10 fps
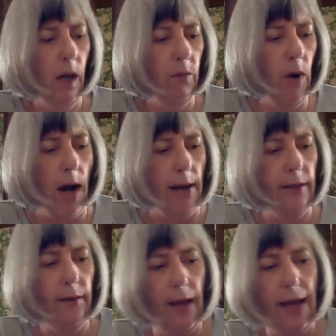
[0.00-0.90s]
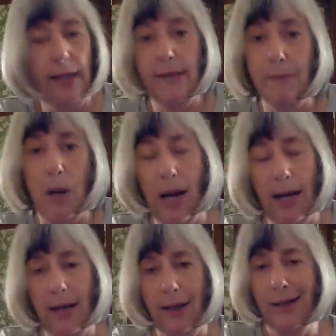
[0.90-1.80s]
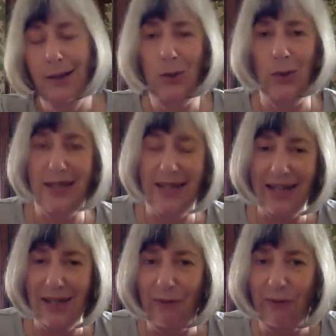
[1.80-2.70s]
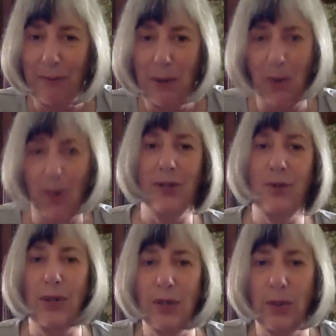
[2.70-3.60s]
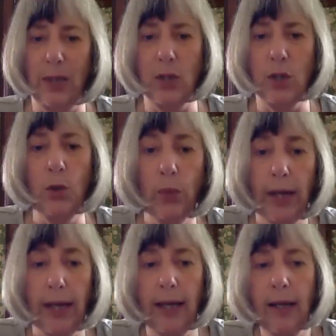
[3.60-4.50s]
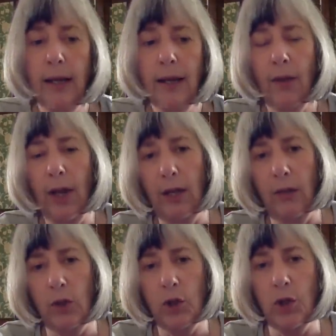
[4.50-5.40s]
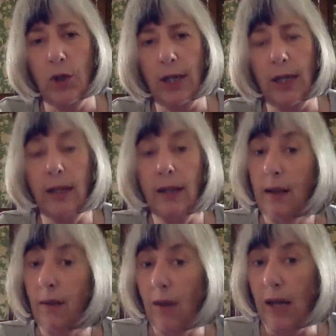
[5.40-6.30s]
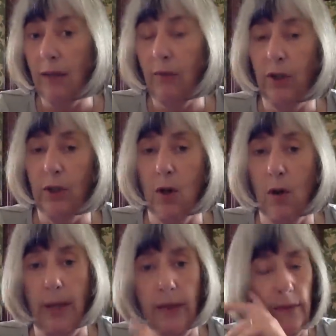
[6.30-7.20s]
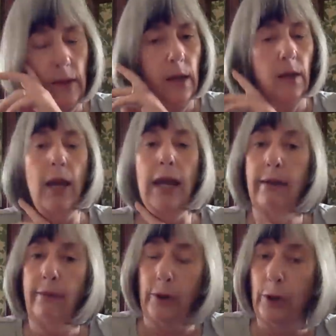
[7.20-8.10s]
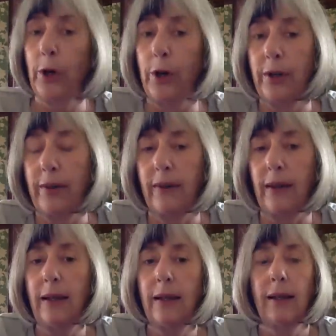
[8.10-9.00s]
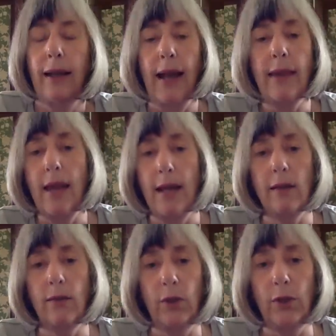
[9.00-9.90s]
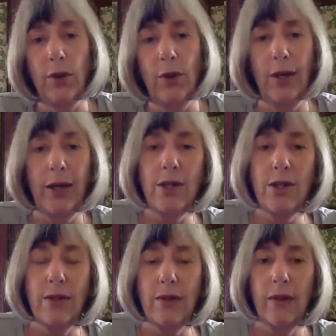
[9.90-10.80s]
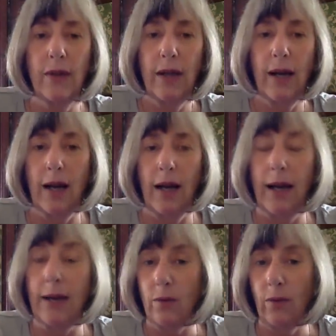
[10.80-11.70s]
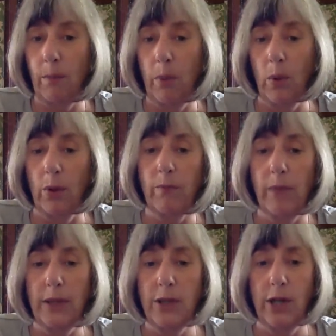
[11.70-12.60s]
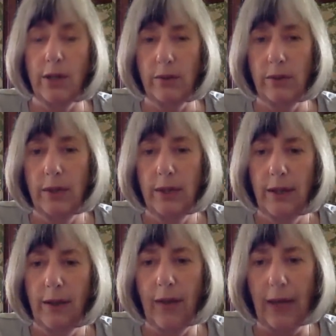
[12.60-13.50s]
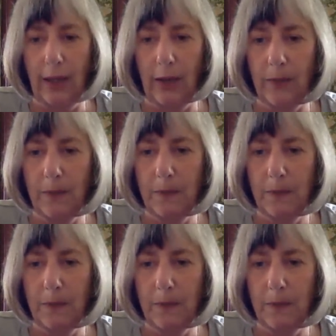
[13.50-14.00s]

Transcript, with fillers: Right, that is my 22nd of February 2022 reading. Thank you for tuning in. Thanks for your comments. Thanks for your courtesy. And thanks for your donations uh, and your support of my channel. Thank you.